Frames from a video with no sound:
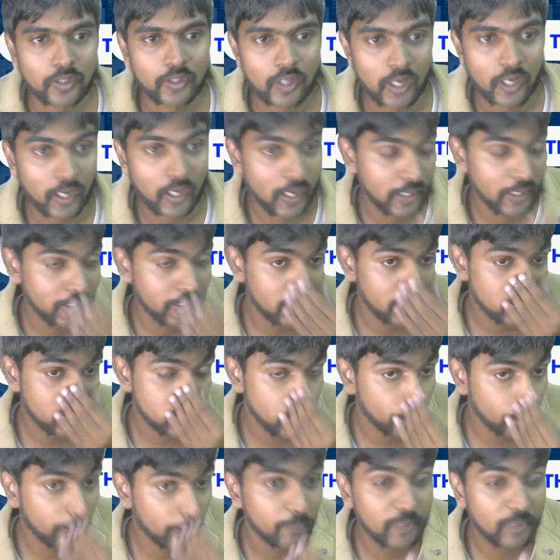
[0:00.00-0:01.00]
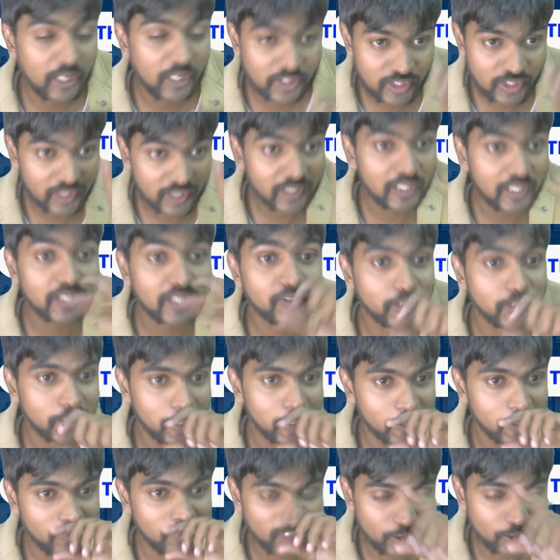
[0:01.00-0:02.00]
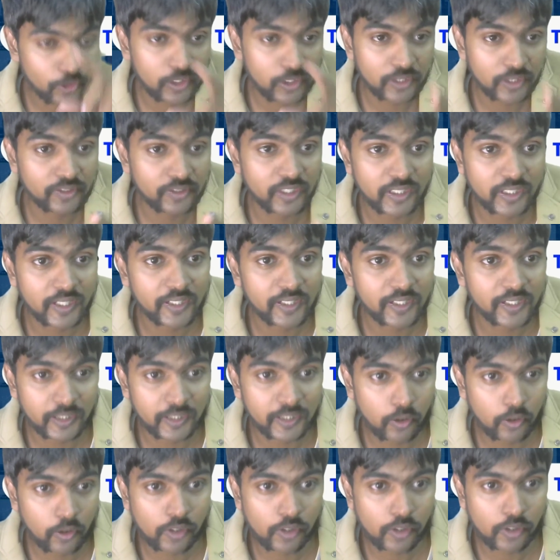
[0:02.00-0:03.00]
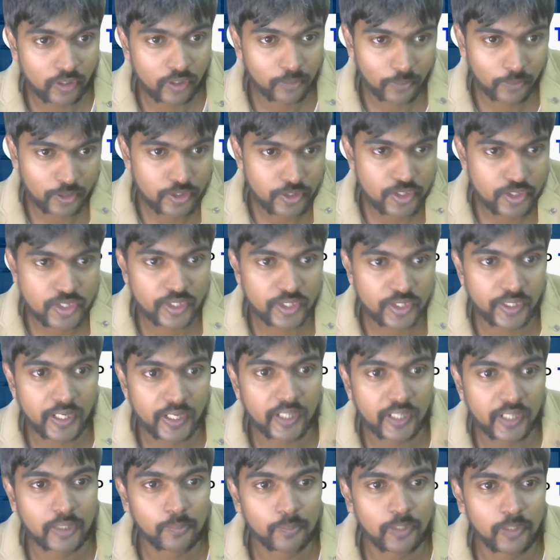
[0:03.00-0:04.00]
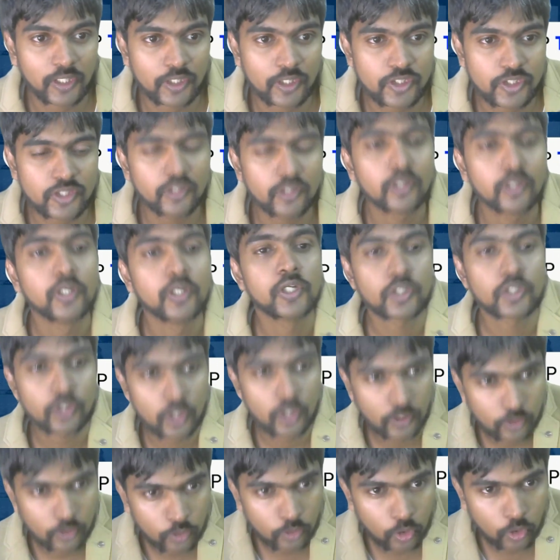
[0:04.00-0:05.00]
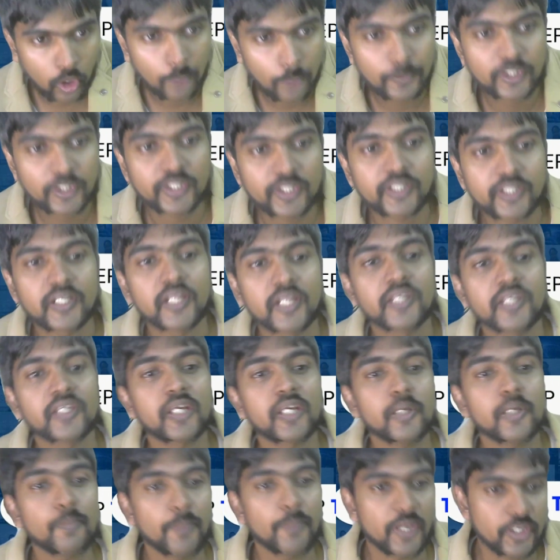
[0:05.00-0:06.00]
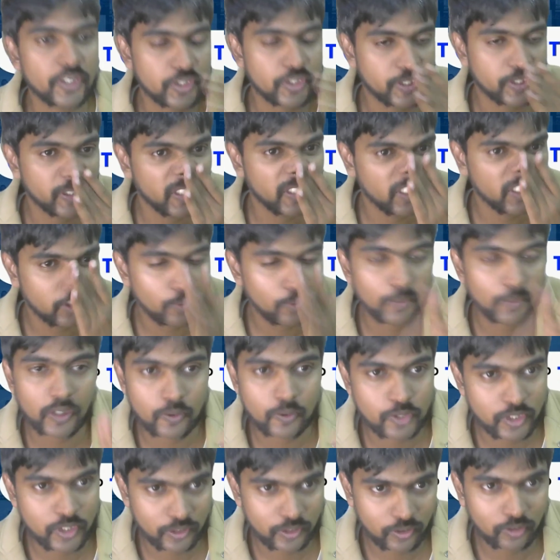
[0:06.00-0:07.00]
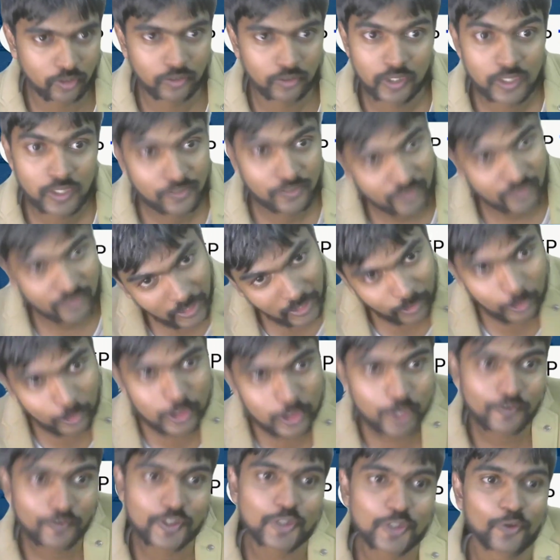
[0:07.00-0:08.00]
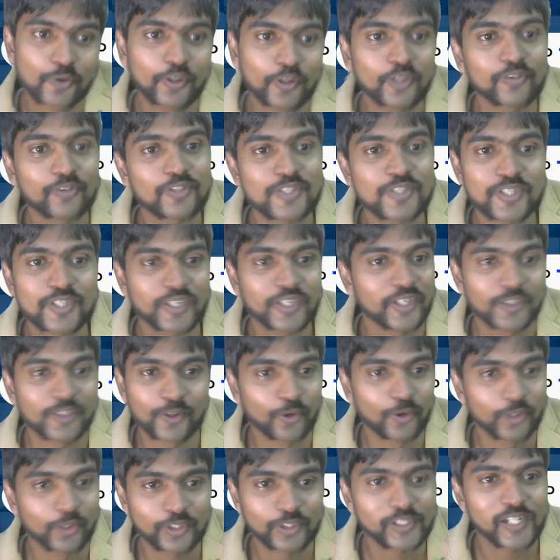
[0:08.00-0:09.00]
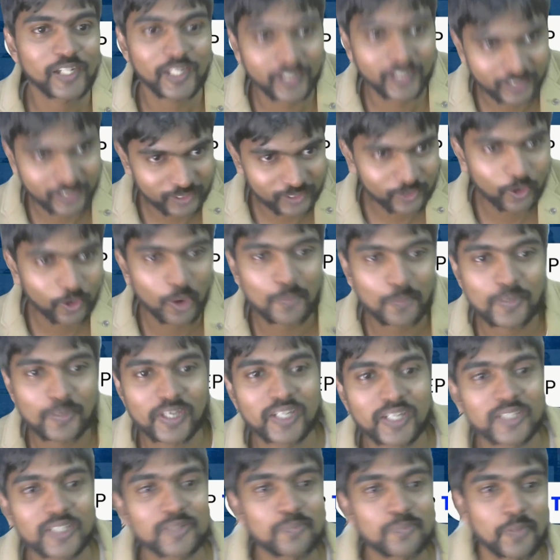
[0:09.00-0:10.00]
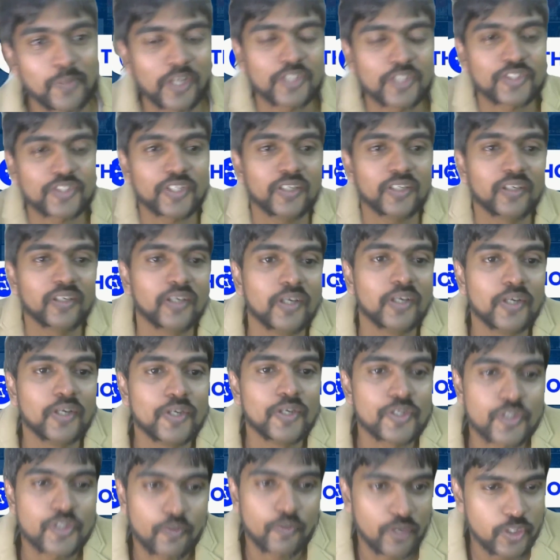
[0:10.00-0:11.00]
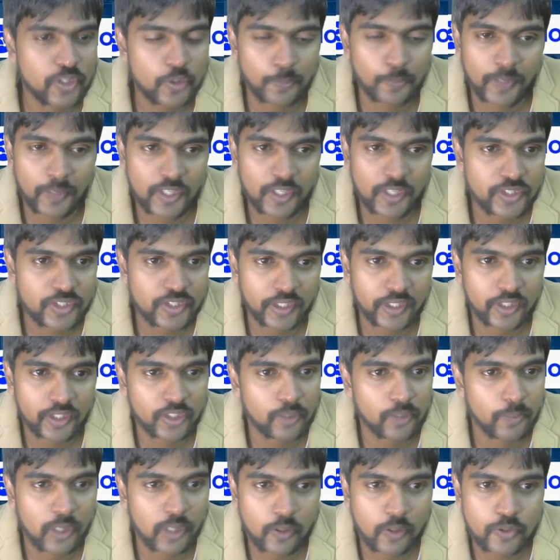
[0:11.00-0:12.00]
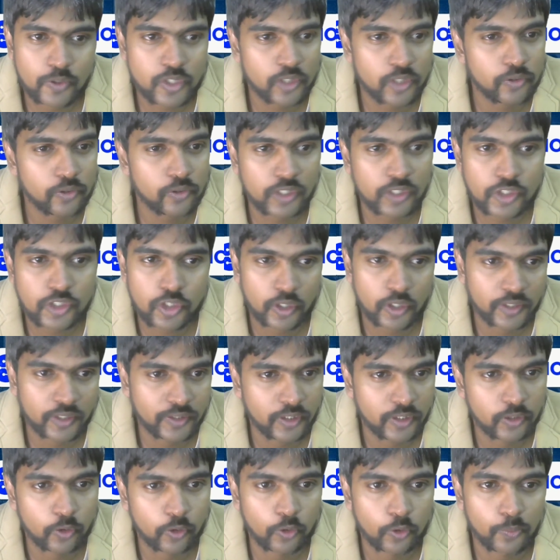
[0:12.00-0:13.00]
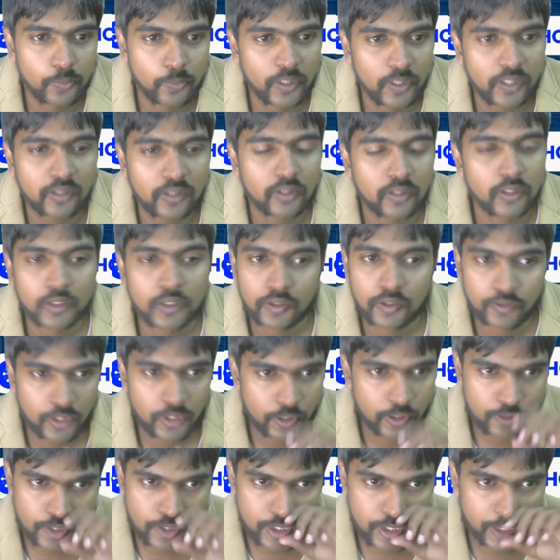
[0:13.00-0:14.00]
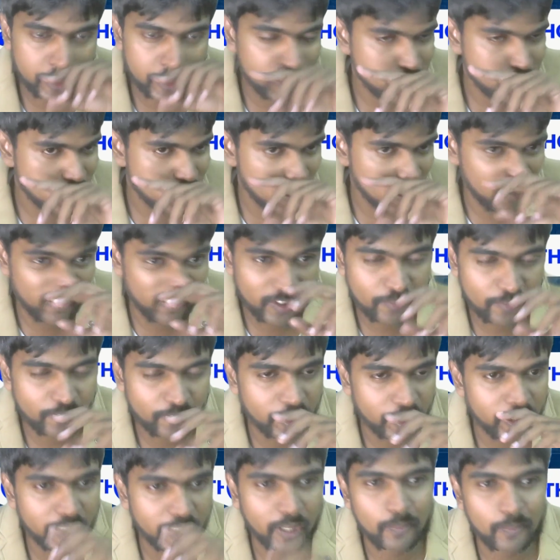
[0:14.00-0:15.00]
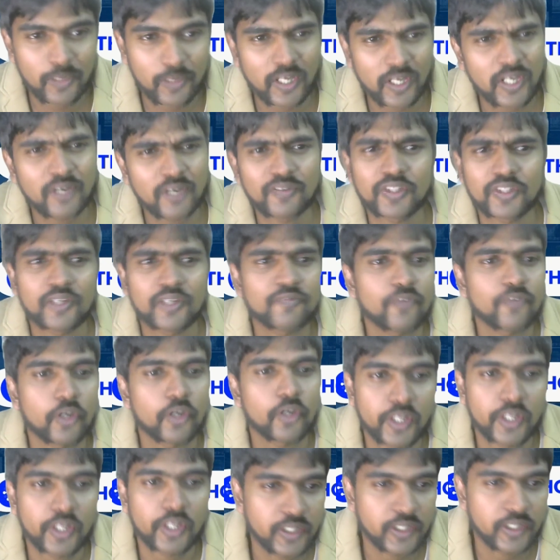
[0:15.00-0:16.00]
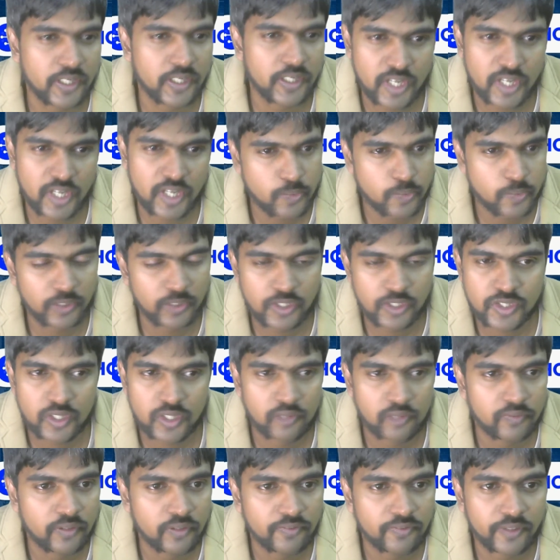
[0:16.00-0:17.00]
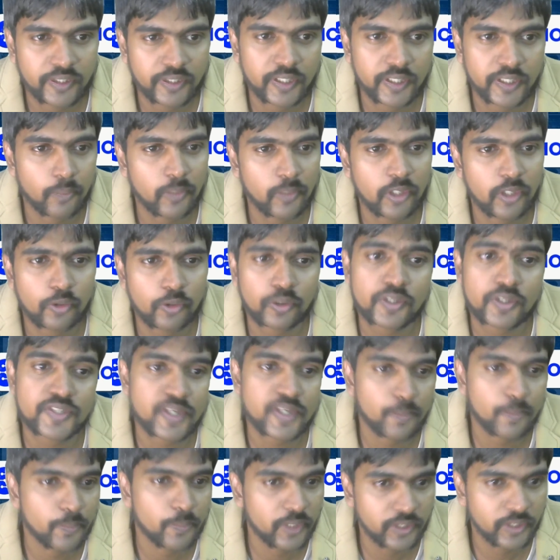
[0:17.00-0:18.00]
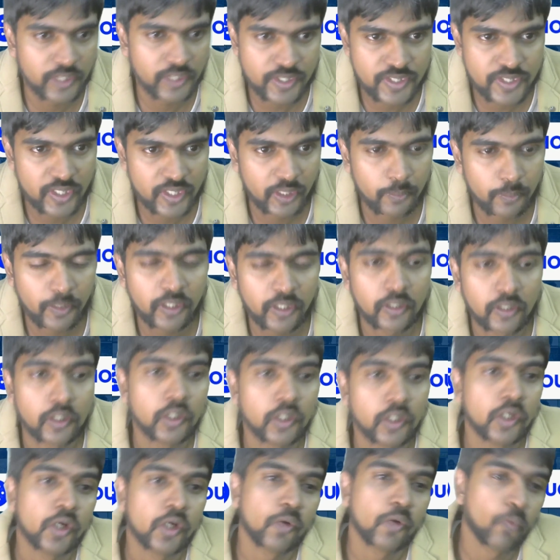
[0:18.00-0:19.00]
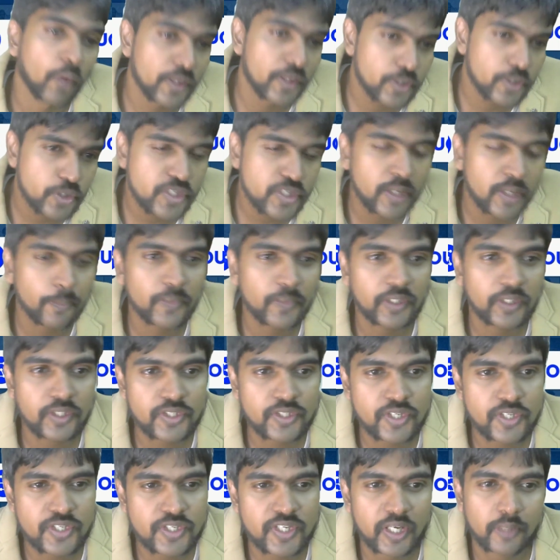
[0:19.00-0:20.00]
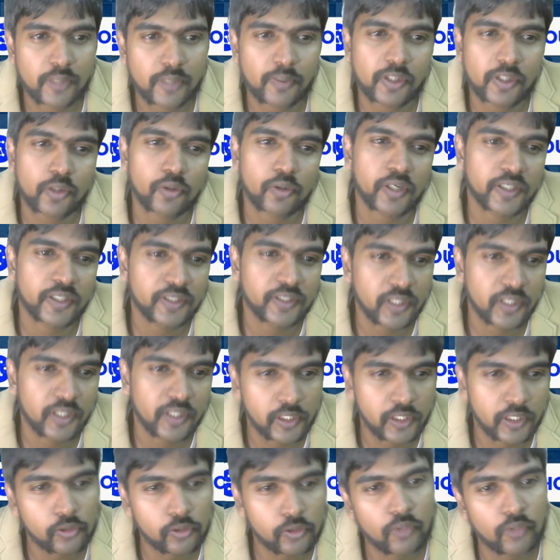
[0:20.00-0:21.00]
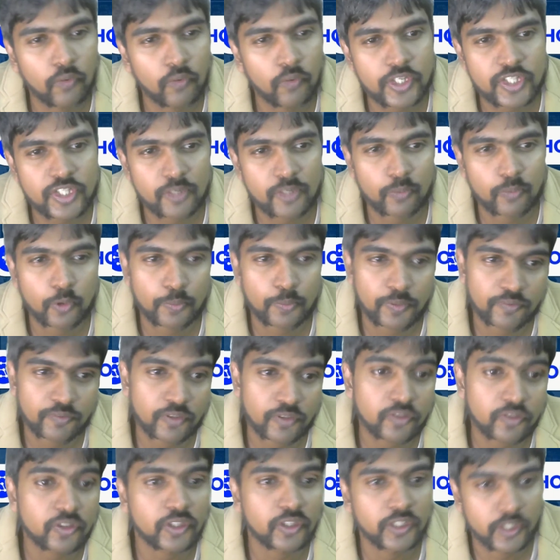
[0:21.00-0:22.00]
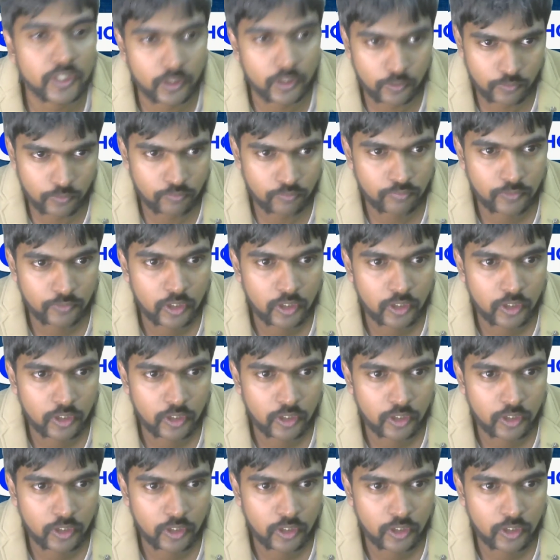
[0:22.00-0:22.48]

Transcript: And some people actually click that link. When you click that link, it will not work because it's a React application. You'll have to copy that link and paste it in your browser. That also we show it on the screen. Don't click, copy and paste it. So once you paste it in your browser, you can join that group link. Then you send your self-defined timeline, and within 48 hours, as per the self-defined timeline, you can submit the assignment. Once you submit this assignment, you'll get the link to the WhatsApp group of the third round.